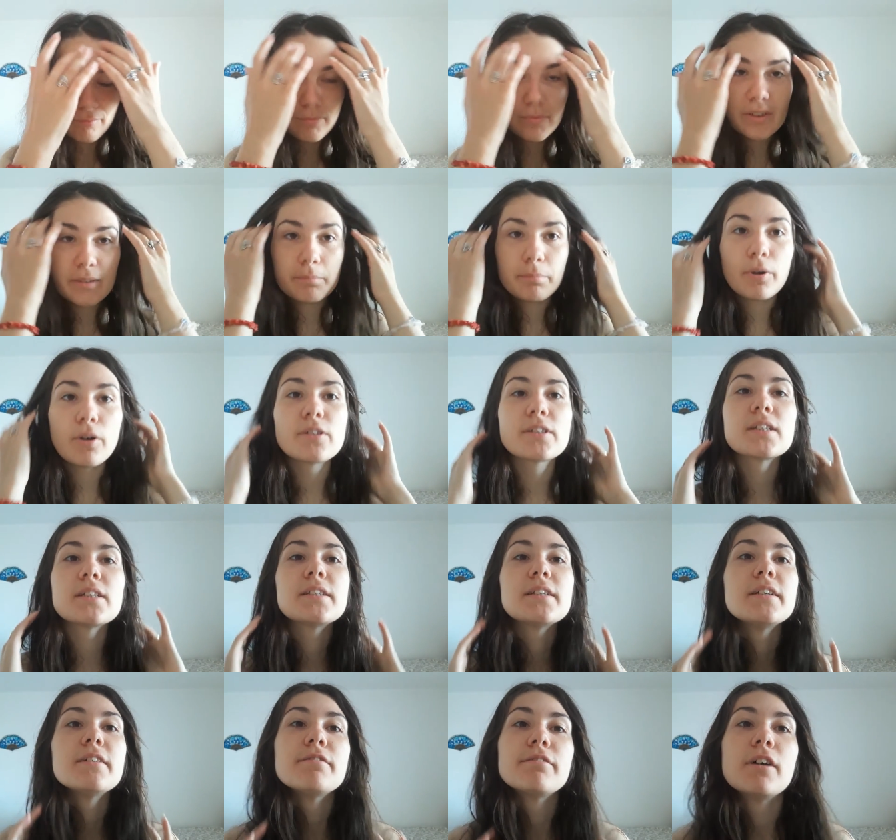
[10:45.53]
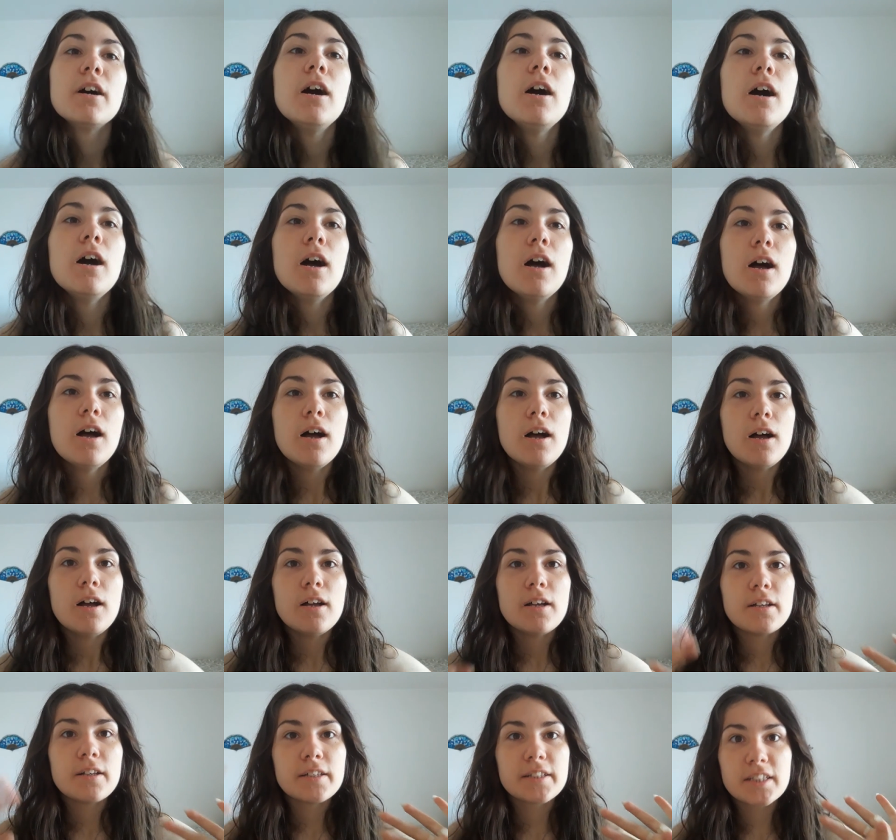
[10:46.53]
the positive
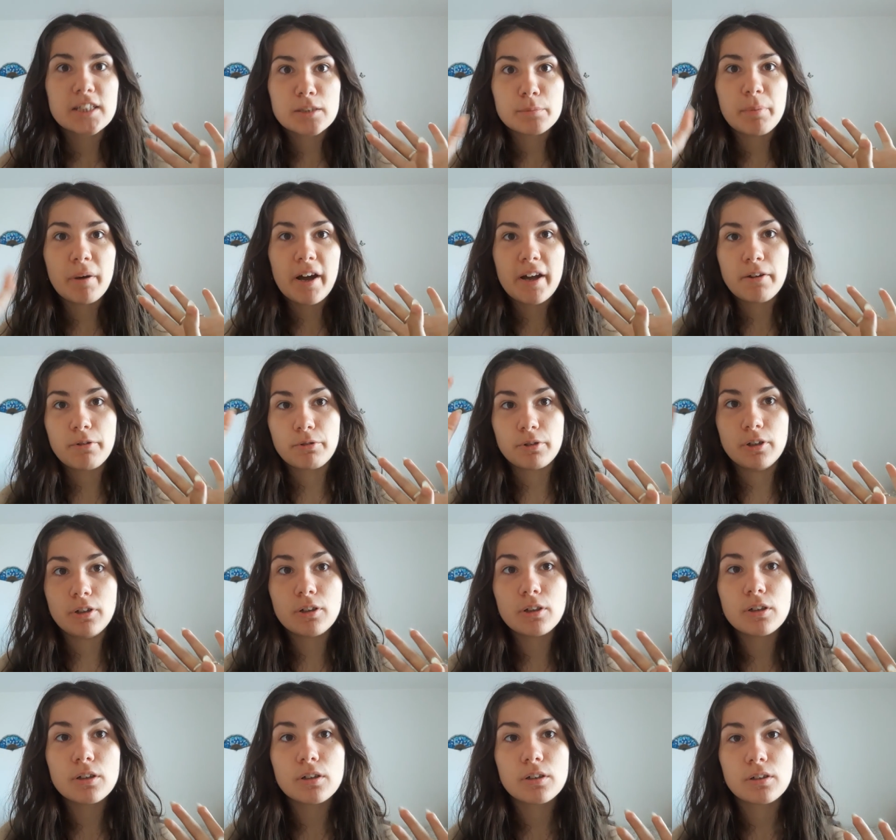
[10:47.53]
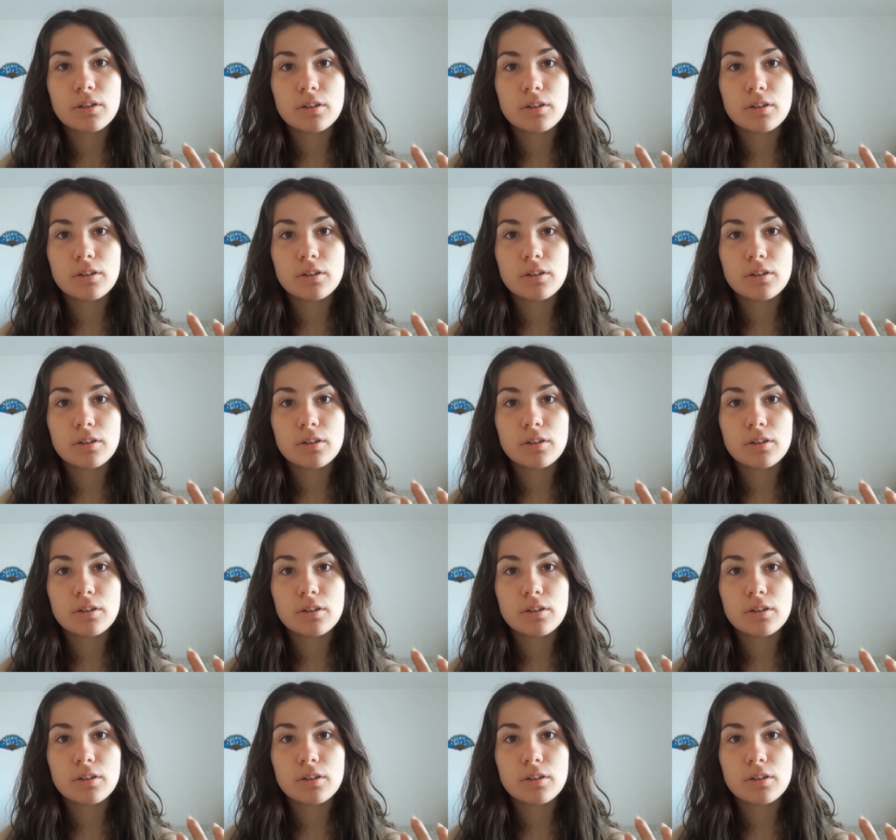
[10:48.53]
spiral.